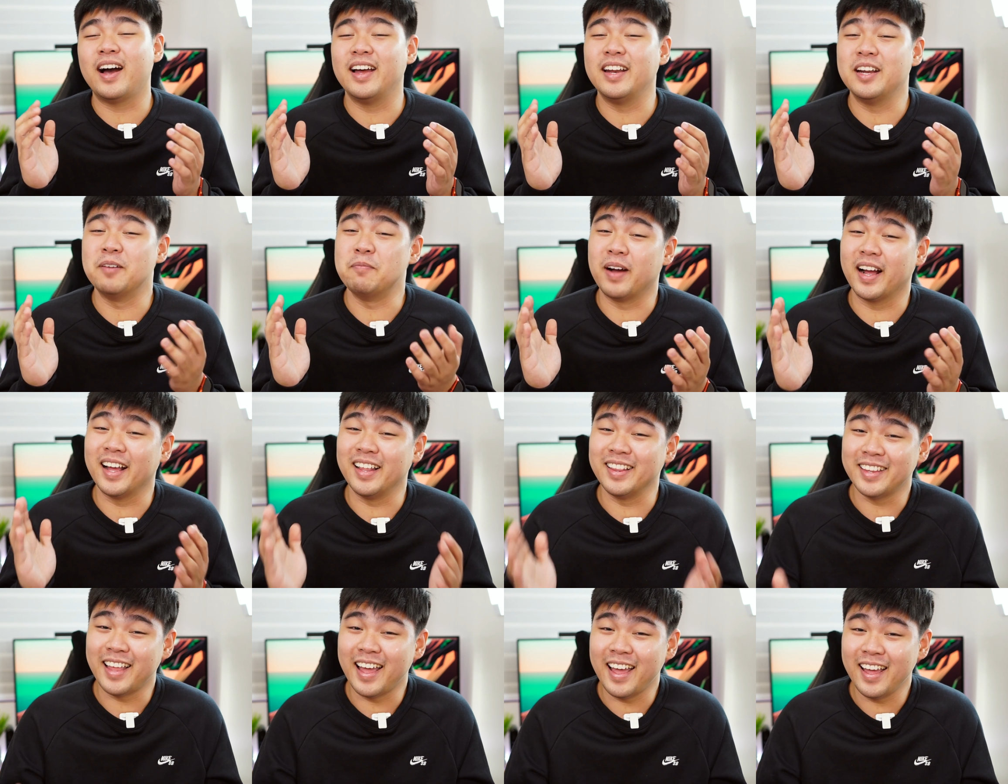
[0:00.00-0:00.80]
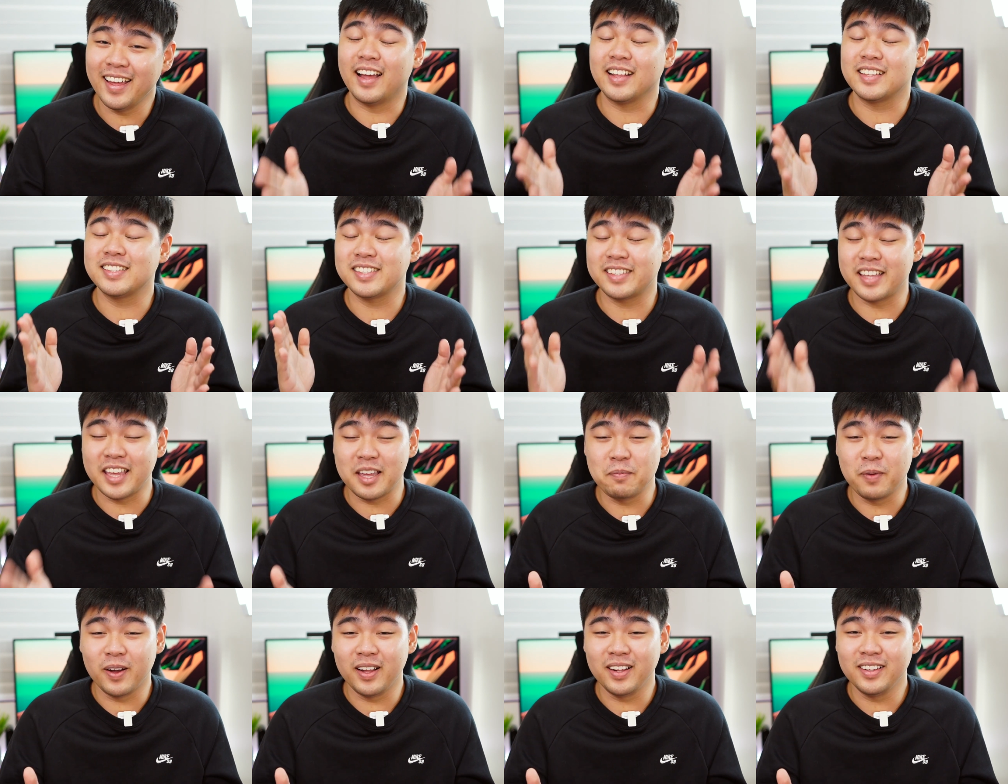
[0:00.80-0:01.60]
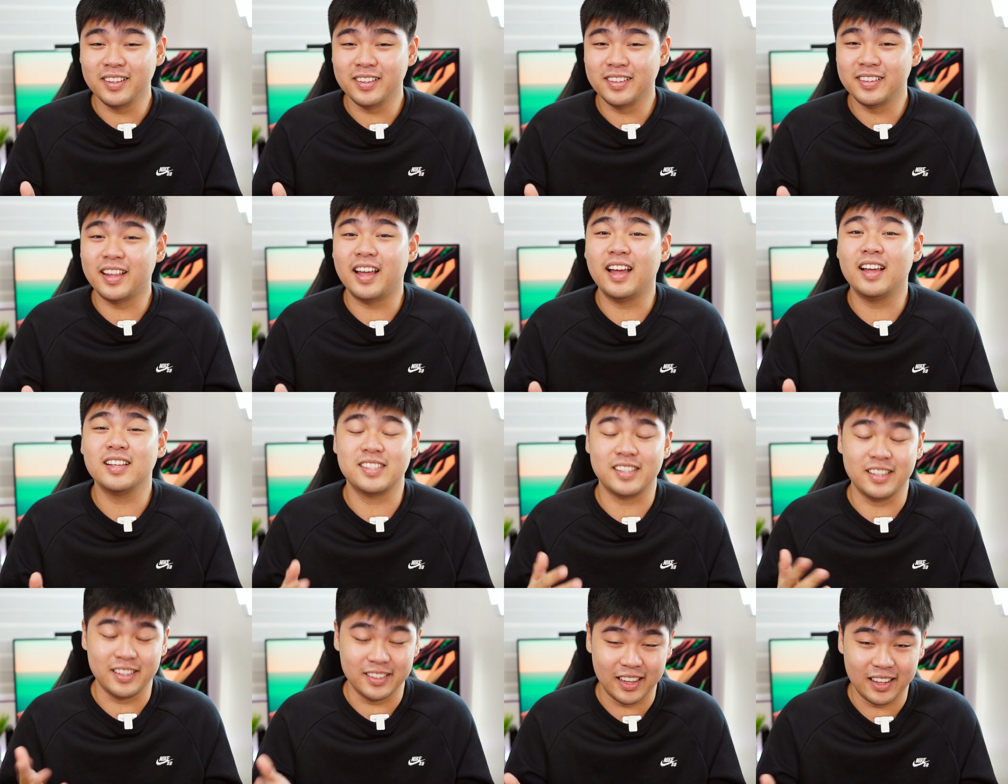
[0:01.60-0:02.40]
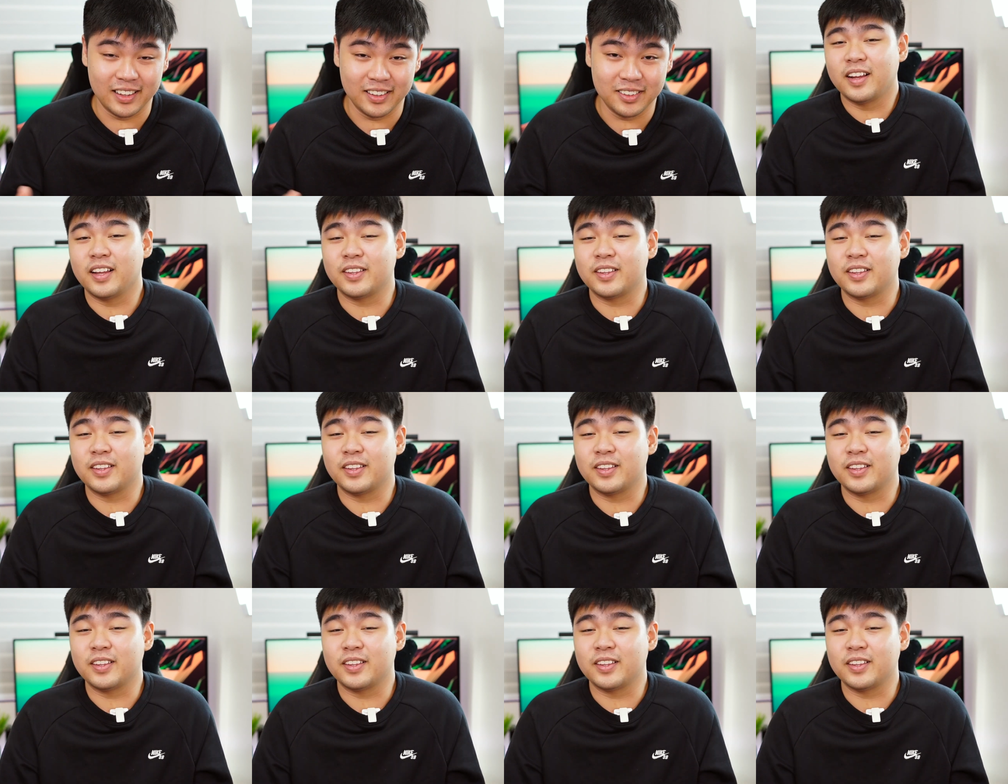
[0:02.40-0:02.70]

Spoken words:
ka ng maganda at stable na signal.